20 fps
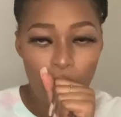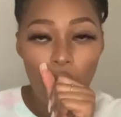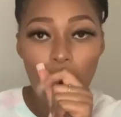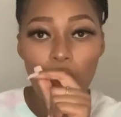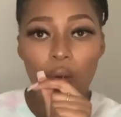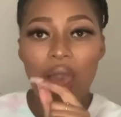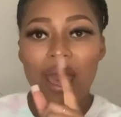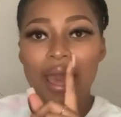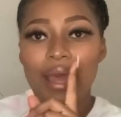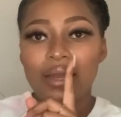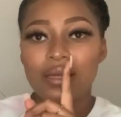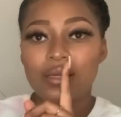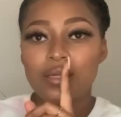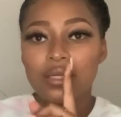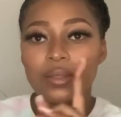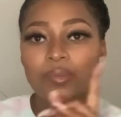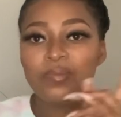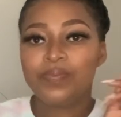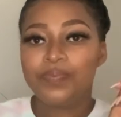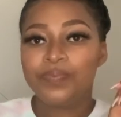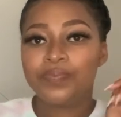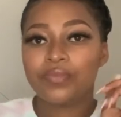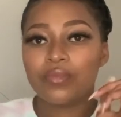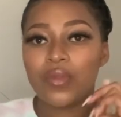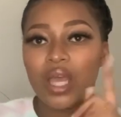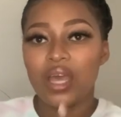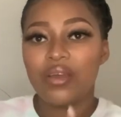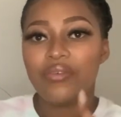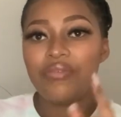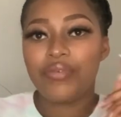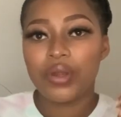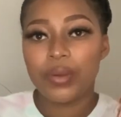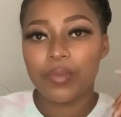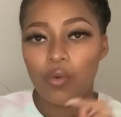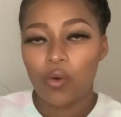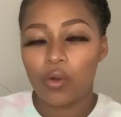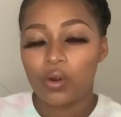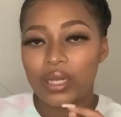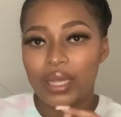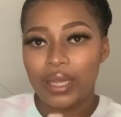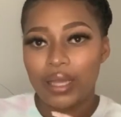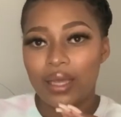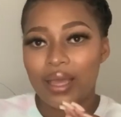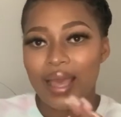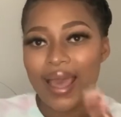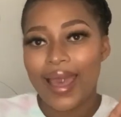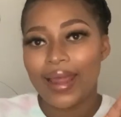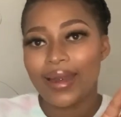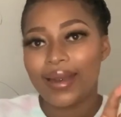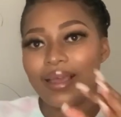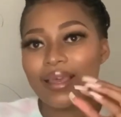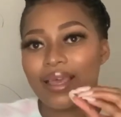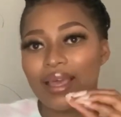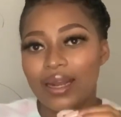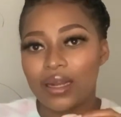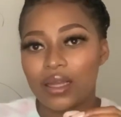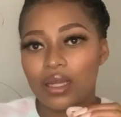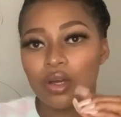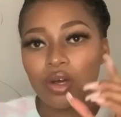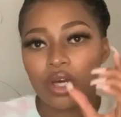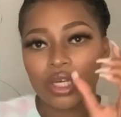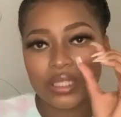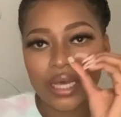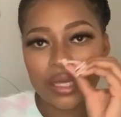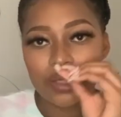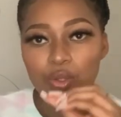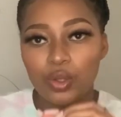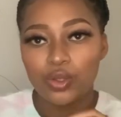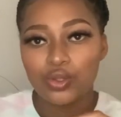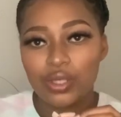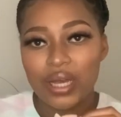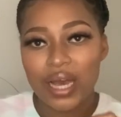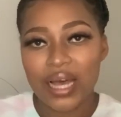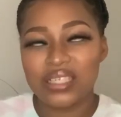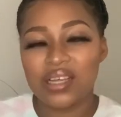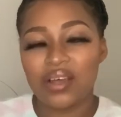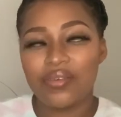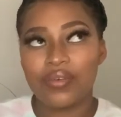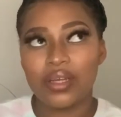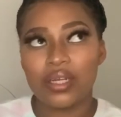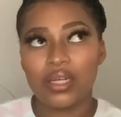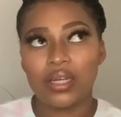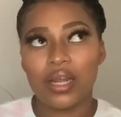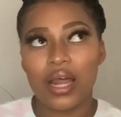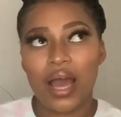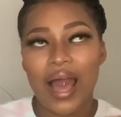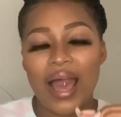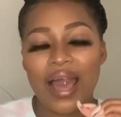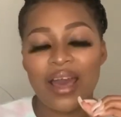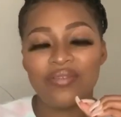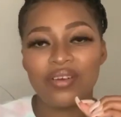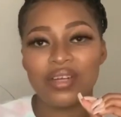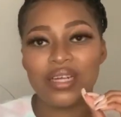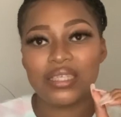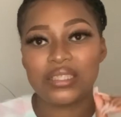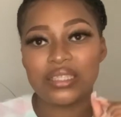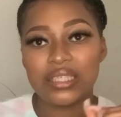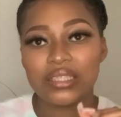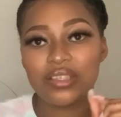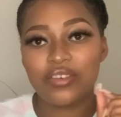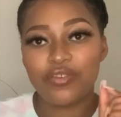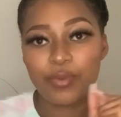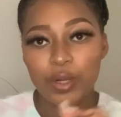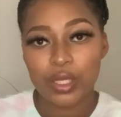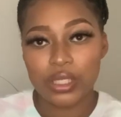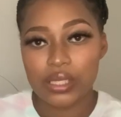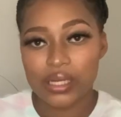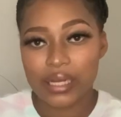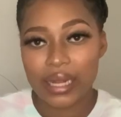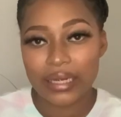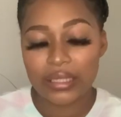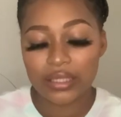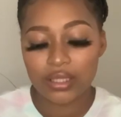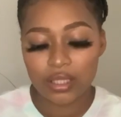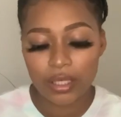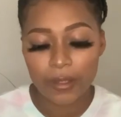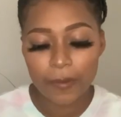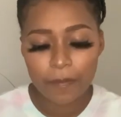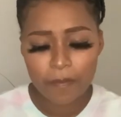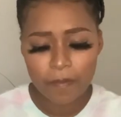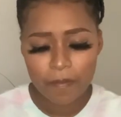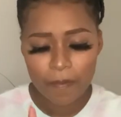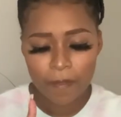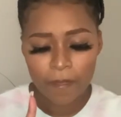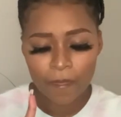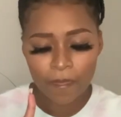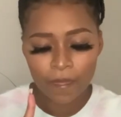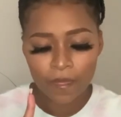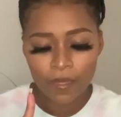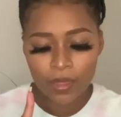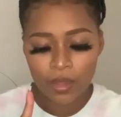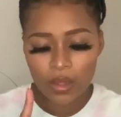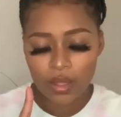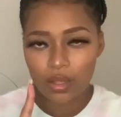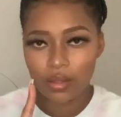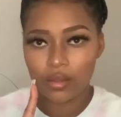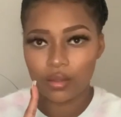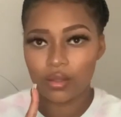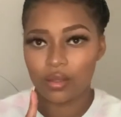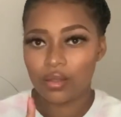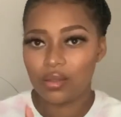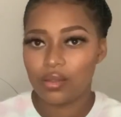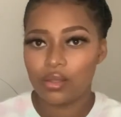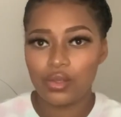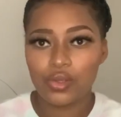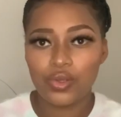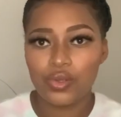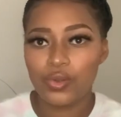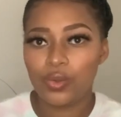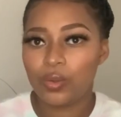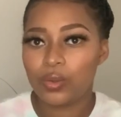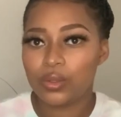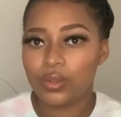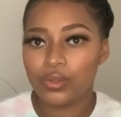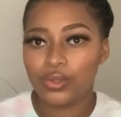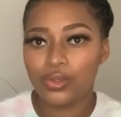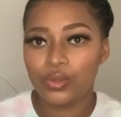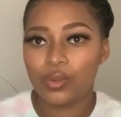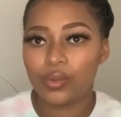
Oh, and every morning, and again, because I told you guys I have an addictive personality, you'll